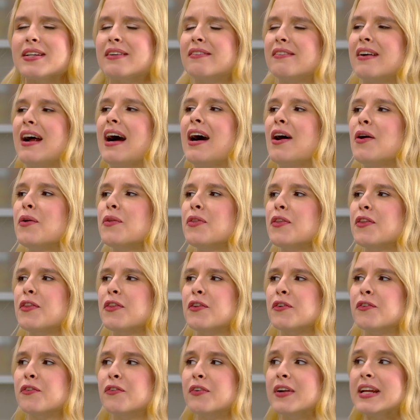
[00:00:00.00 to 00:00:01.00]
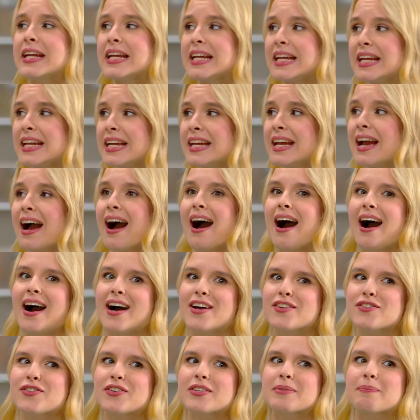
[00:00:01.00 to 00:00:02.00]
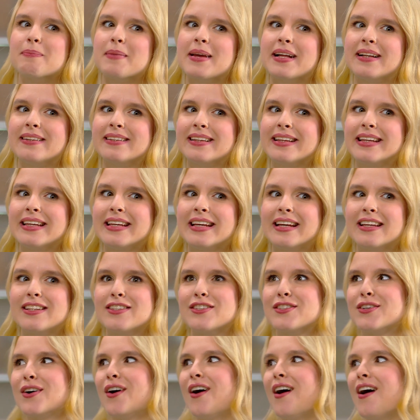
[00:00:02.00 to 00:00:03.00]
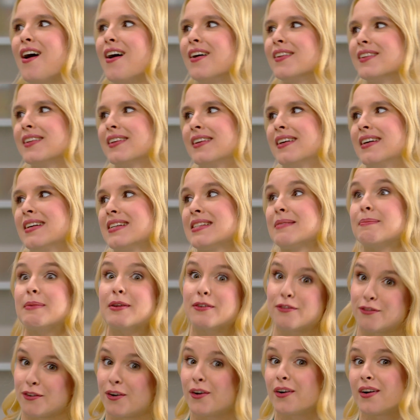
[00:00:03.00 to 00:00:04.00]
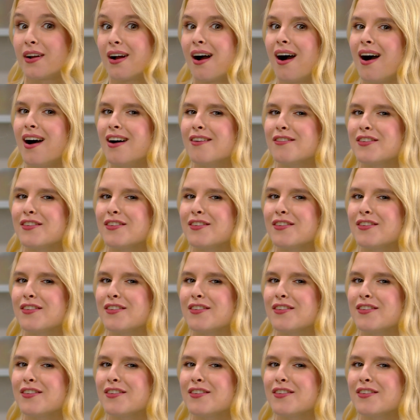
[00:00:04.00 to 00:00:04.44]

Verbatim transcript: around $300 million before Good, COVID. and